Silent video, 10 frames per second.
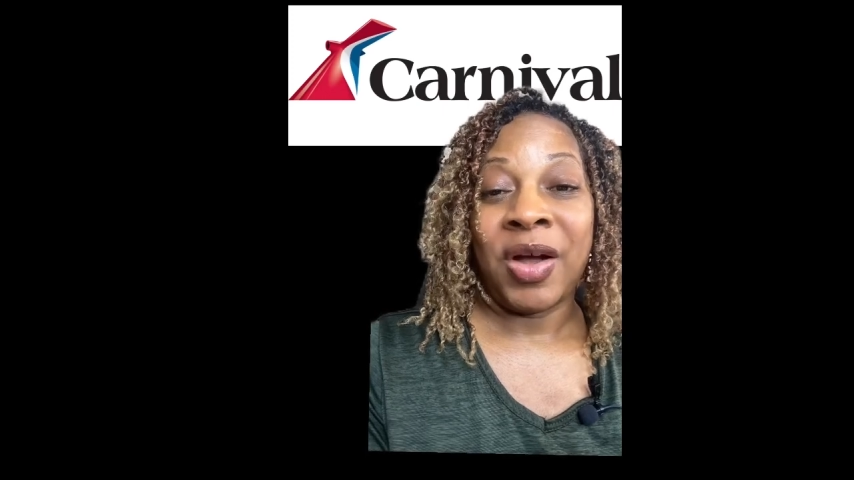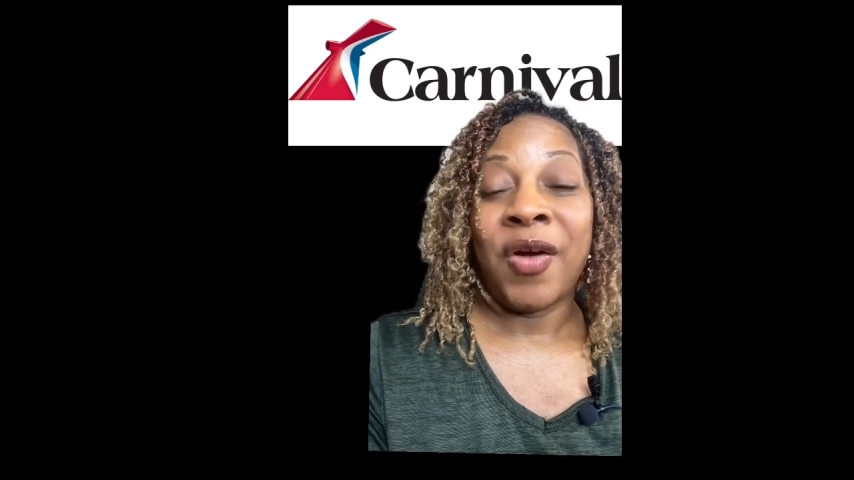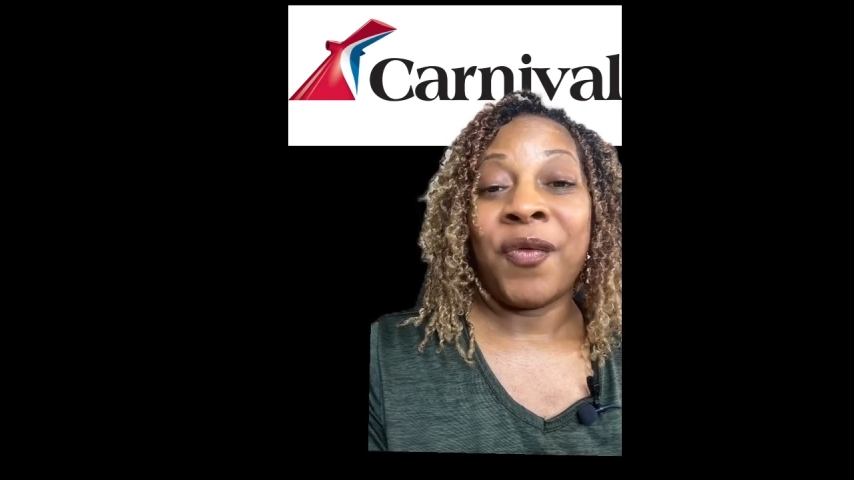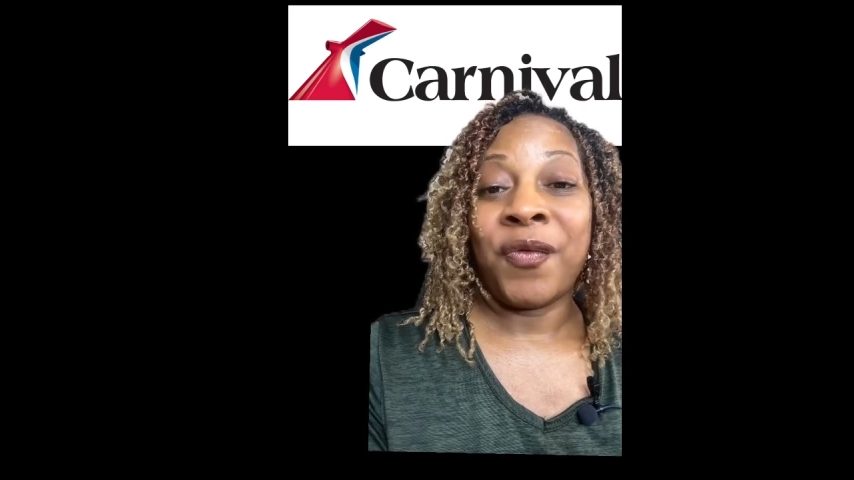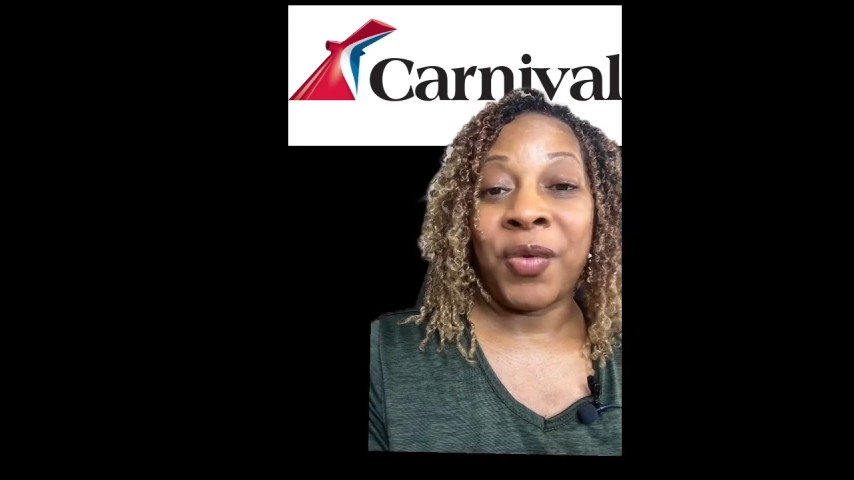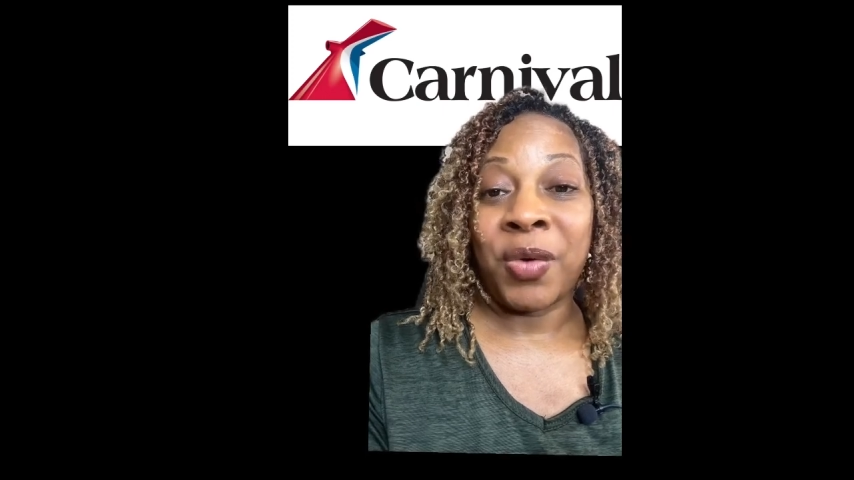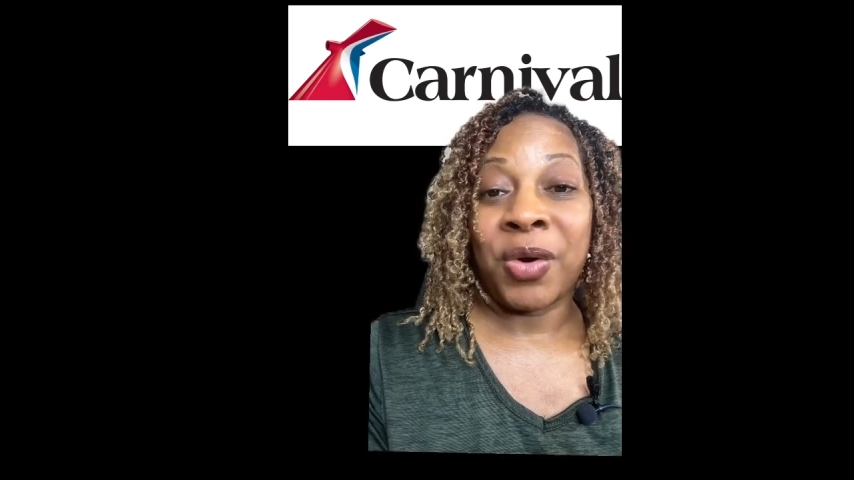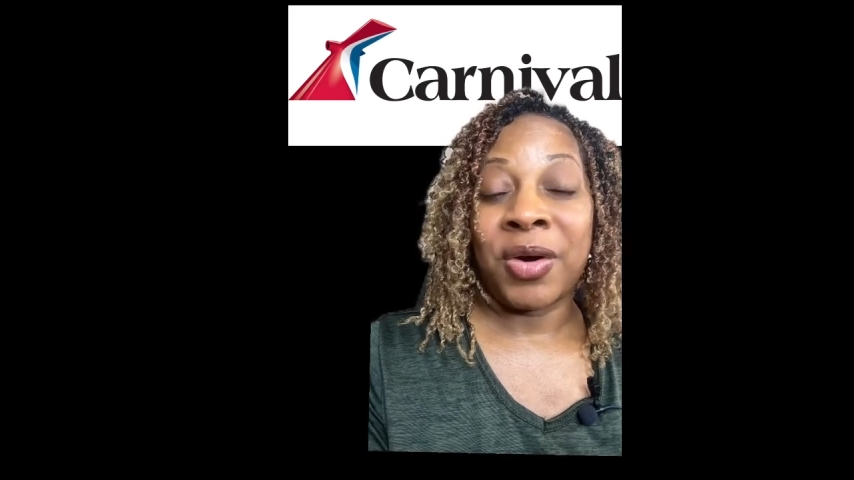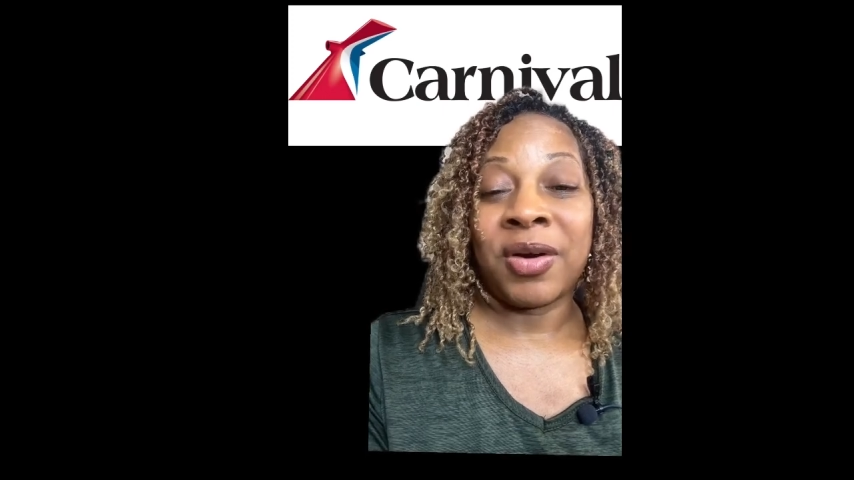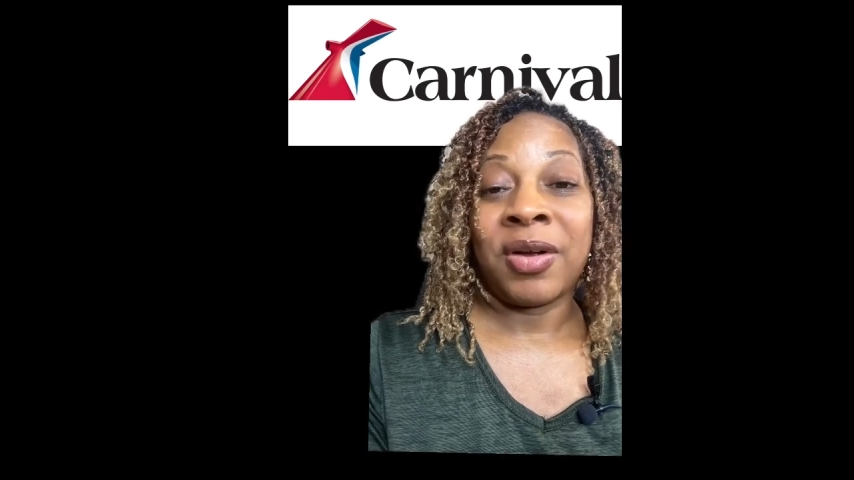
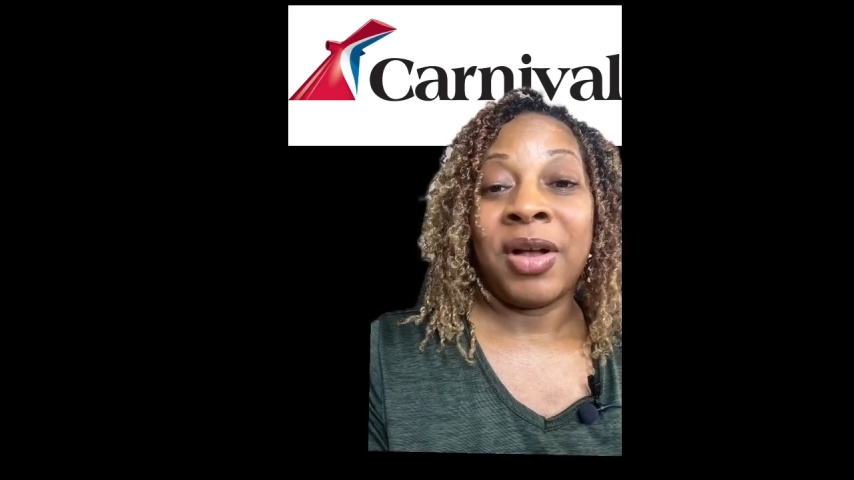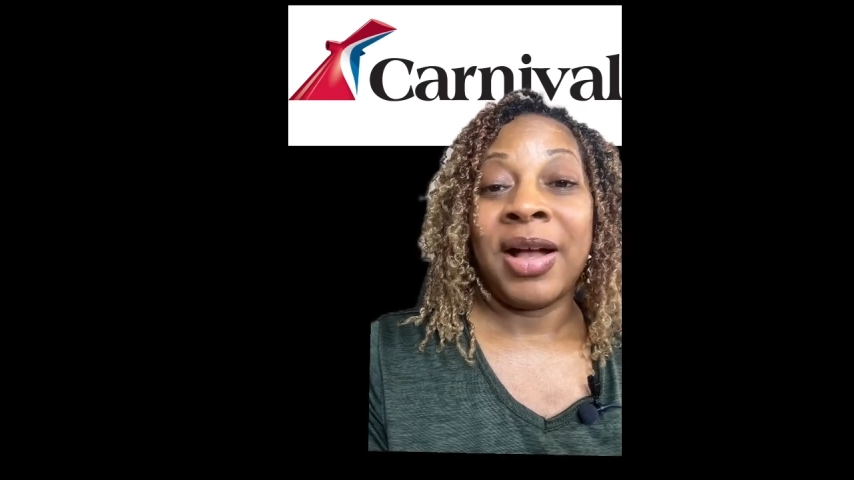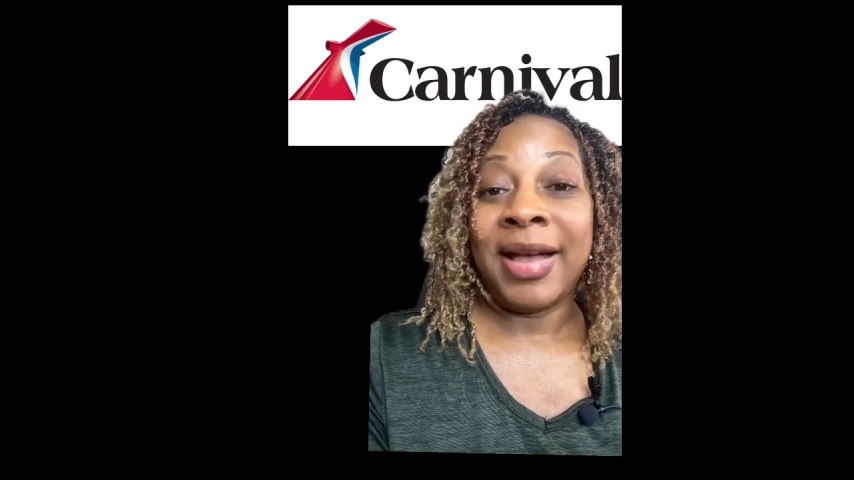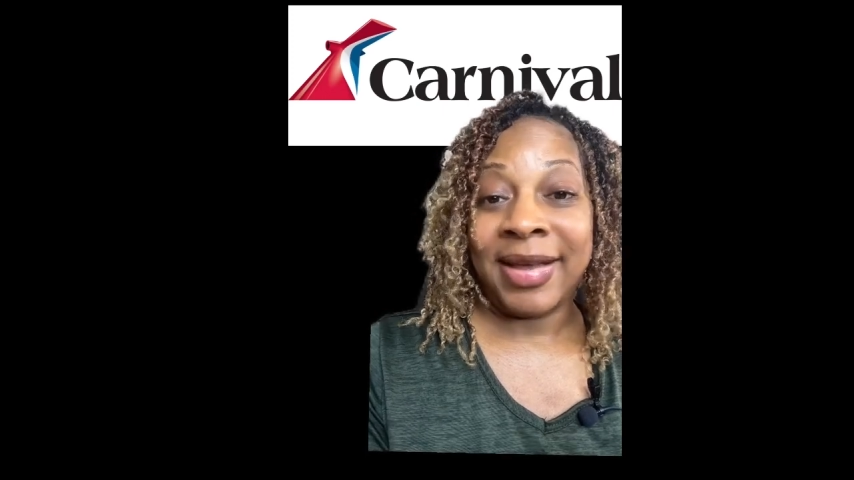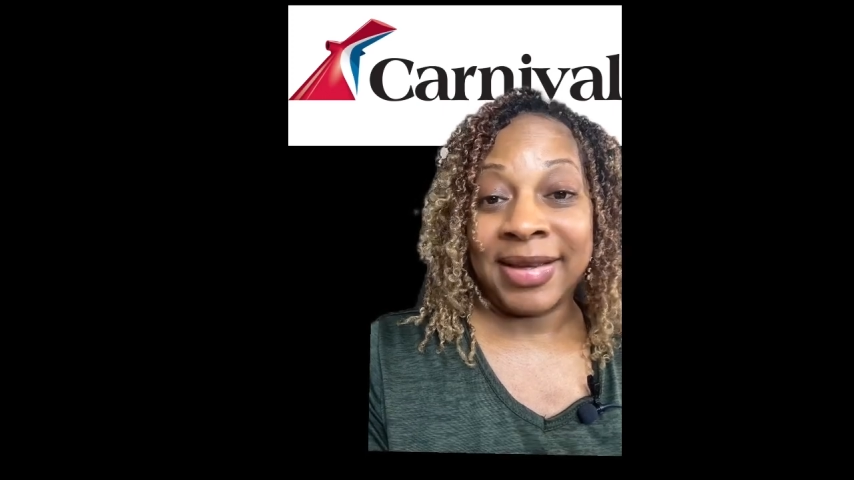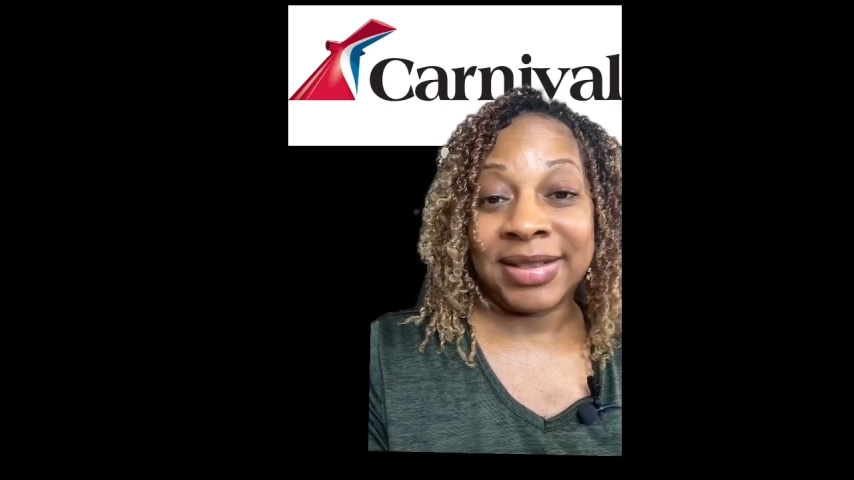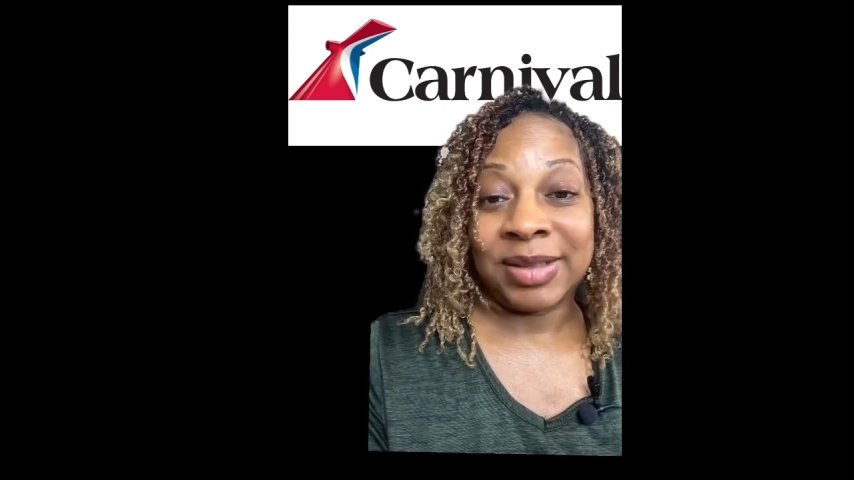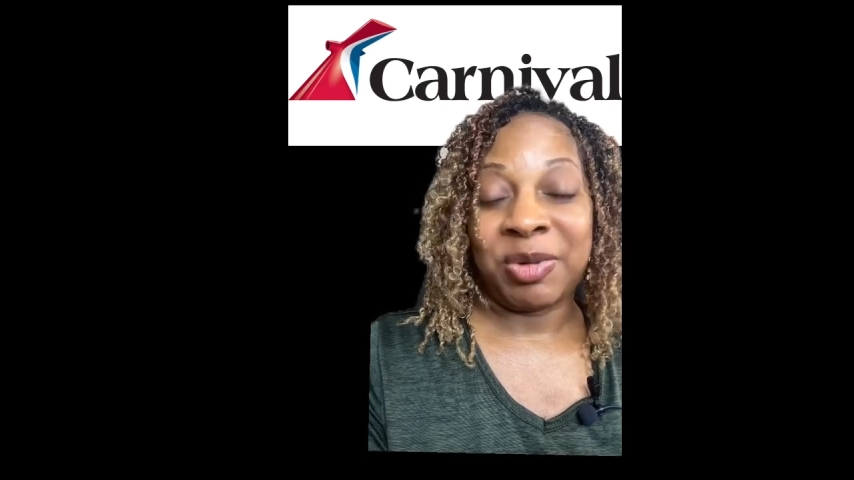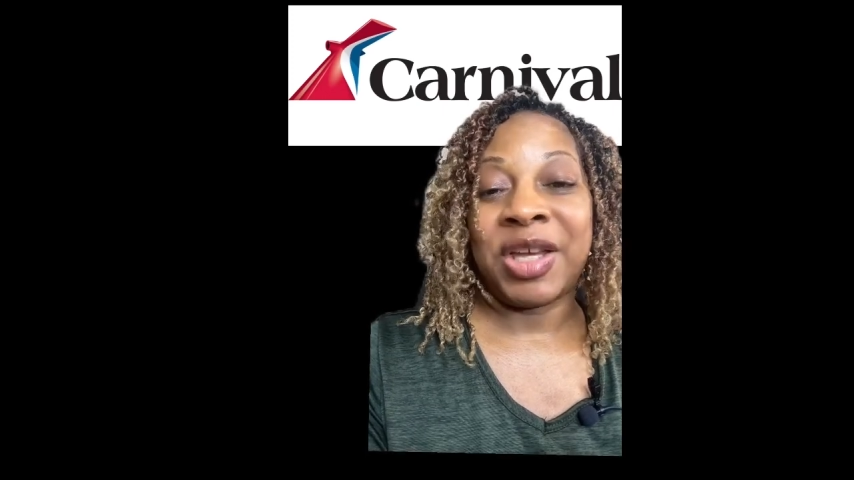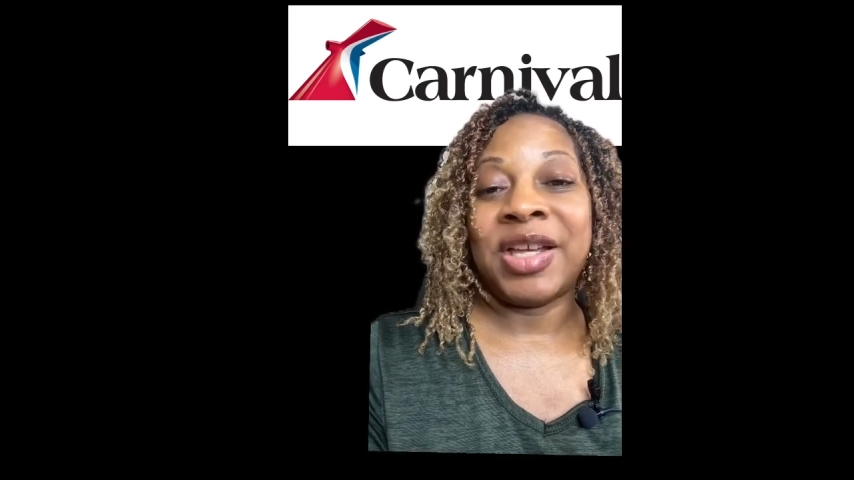for us
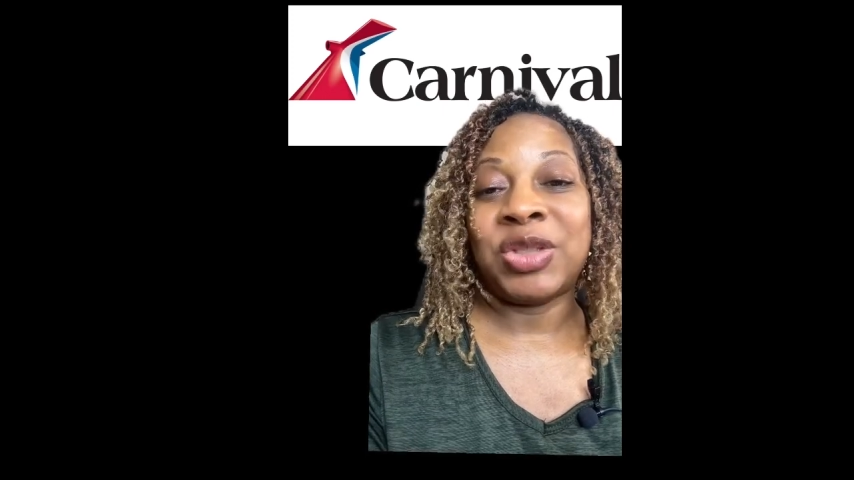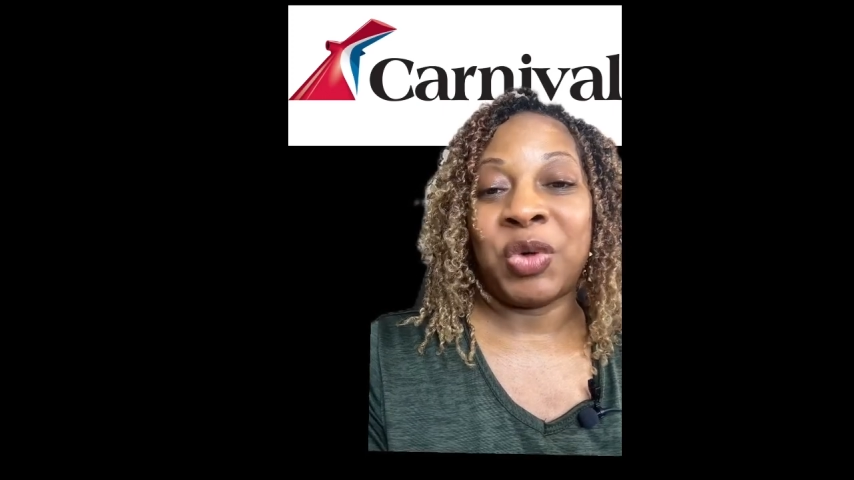because